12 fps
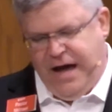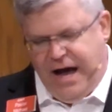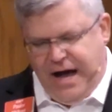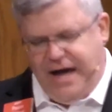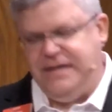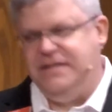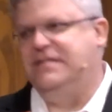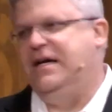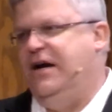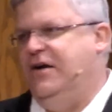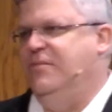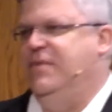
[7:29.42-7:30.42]
I
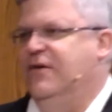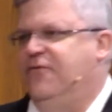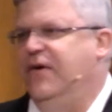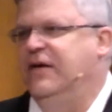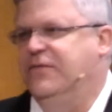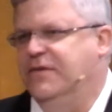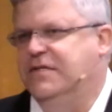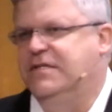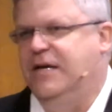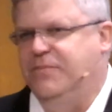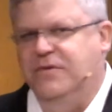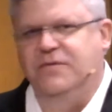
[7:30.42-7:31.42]
desire to be a faithful
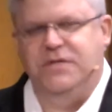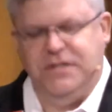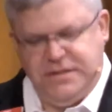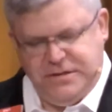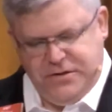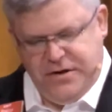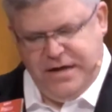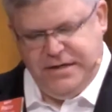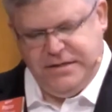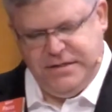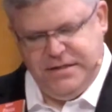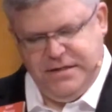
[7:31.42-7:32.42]
disciple of Jesus
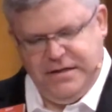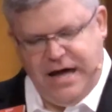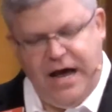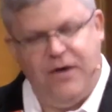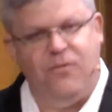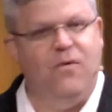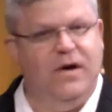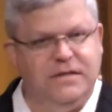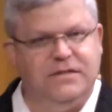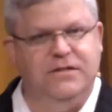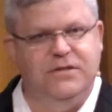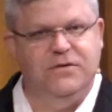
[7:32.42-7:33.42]
Christ. I
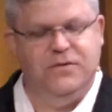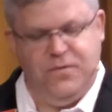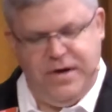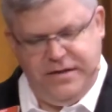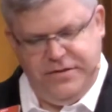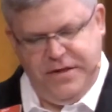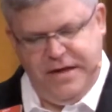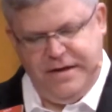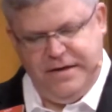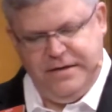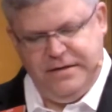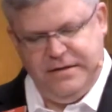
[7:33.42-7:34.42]
want to do the right
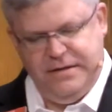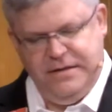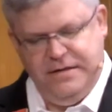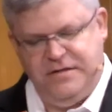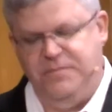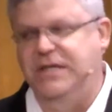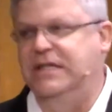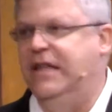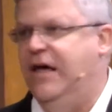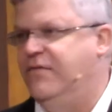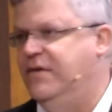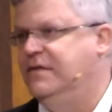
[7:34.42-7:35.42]
thing, to be
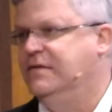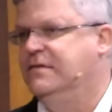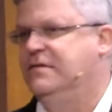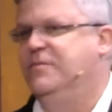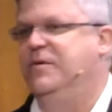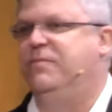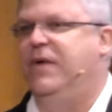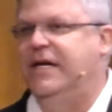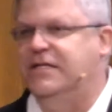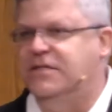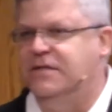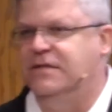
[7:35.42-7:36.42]
loving, to be
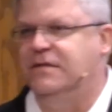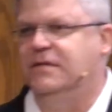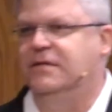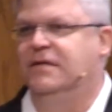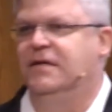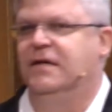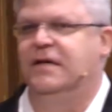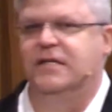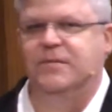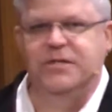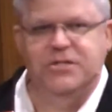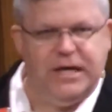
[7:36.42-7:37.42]
patient,
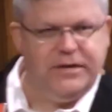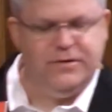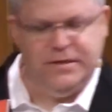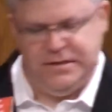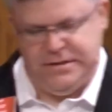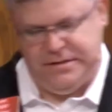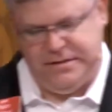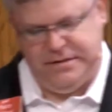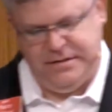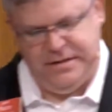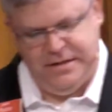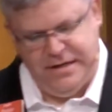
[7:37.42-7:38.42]
to be generous.
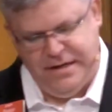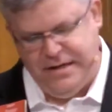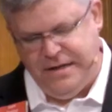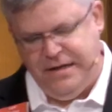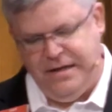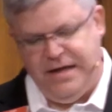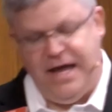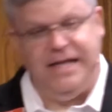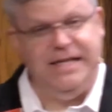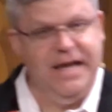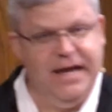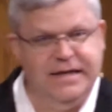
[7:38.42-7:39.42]

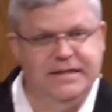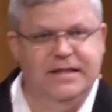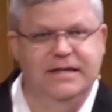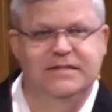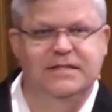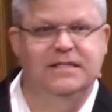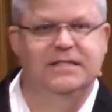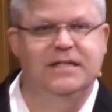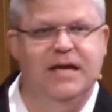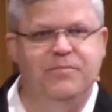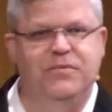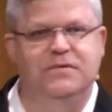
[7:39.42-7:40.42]
And yet, like the
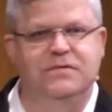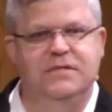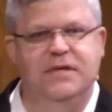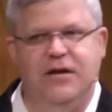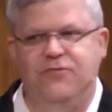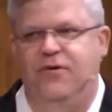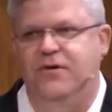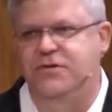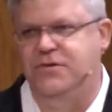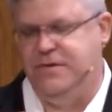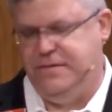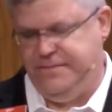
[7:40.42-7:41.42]
disciples, I fall
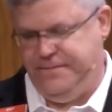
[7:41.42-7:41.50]
short.